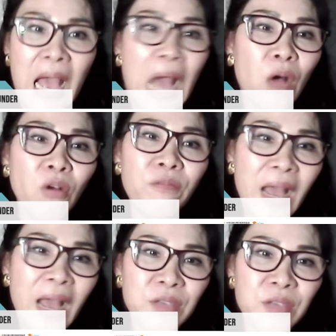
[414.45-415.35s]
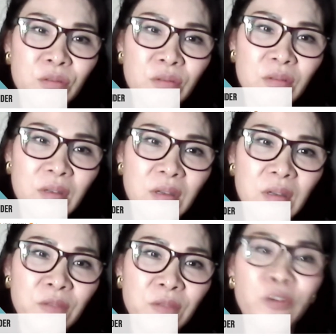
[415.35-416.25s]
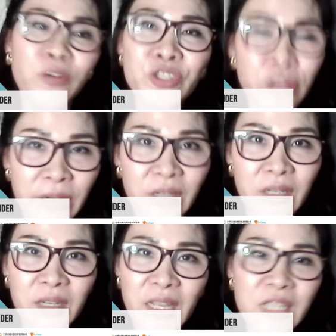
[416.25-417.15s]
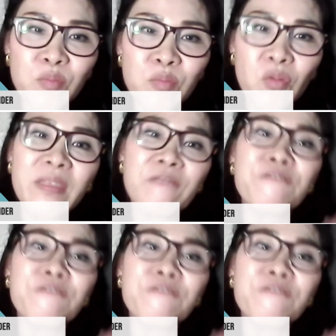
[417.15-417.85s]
Our value for sure is more than